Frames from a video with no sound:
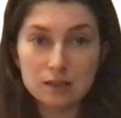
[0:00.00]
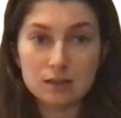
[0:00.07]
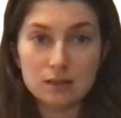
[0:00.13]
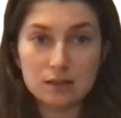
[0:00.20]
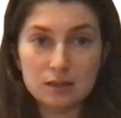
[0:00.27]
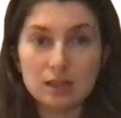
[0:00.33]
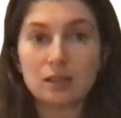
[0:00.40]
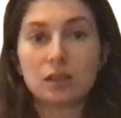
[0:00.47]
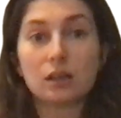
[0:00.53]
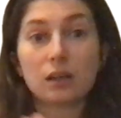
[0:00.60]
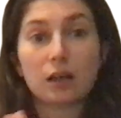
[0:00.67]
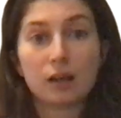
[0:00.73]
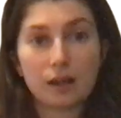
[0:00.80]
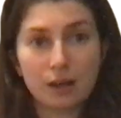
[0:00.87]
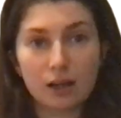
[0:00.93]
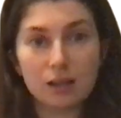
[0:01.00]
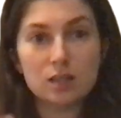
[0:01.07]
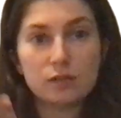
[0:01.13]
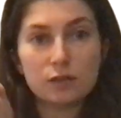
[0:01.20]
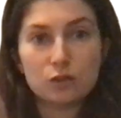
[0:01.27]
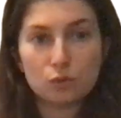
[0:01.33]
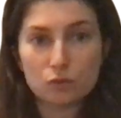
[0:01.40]
singular
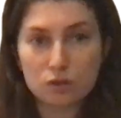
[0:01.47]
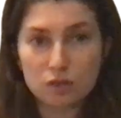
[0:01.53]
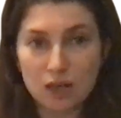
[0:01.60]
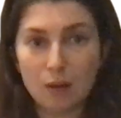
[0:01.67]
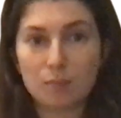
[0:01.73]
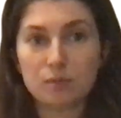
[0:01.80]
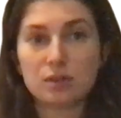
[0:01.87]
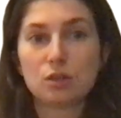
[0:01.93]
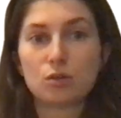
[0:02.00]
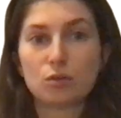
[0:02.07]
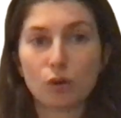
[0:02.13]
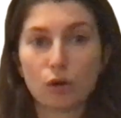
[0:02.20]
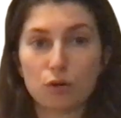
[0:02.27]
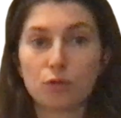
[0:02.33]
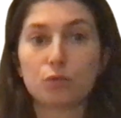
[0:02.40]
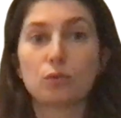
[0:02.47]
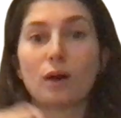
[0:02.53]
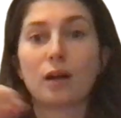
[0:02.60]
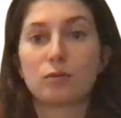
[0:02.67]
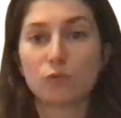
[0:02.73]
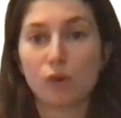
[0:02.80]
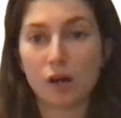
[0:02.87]
individual steps that you go through
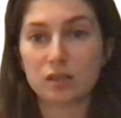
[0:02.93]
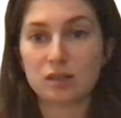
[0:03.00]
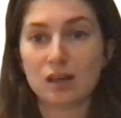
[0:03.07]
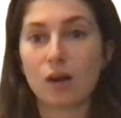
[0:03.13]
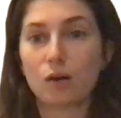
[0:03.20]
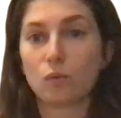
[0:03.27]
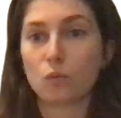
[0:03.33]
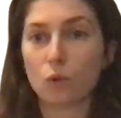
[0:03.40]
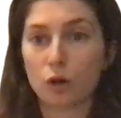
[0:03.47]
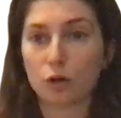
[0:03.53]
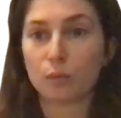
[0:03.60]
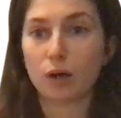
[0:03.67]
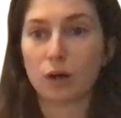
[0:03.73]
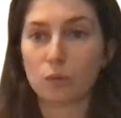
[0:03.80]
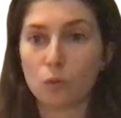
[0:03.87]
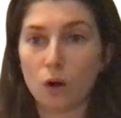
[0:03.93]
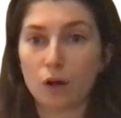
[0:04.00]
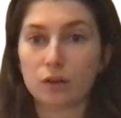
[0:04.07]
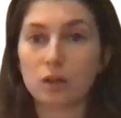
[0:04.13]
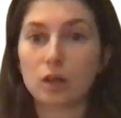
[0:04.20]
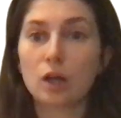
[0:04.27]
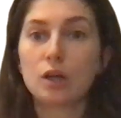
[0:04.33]
and write down one by one.
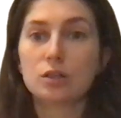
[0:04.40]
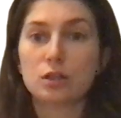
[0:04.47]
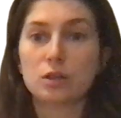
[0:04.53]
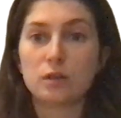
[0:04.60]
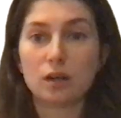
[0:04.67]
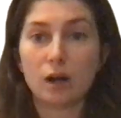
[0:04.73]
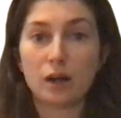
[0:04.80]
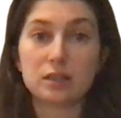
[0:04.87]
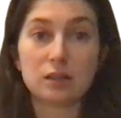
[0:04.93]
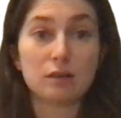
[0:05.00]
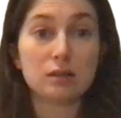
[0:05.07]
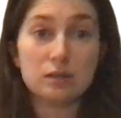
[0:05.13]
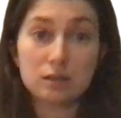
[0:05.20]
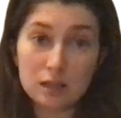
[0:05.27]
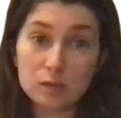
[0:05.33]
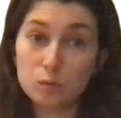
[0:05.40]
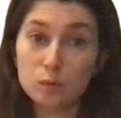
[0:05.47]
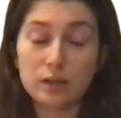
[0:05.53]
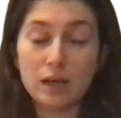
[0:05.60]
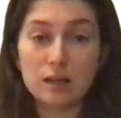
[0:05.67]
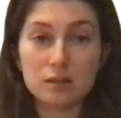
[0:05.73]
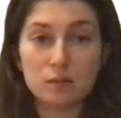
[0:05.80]
So the idea is this will
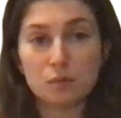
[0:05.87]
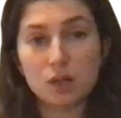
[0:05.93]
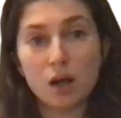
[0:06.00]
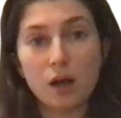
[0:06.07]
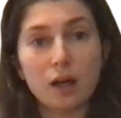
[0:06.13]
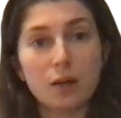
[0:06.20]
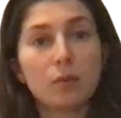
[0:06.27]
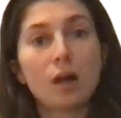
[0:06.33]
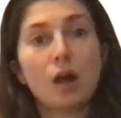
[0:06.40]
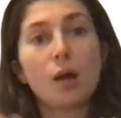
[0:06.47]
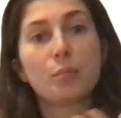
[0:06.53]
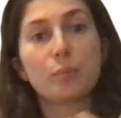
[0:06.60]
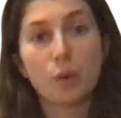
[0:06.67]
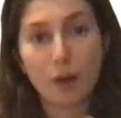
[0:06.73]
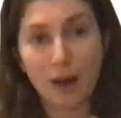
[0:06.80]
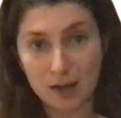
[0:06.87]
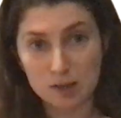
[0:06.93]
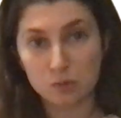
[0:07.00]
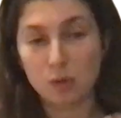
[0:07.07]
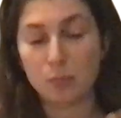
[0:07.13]
take some time, but as we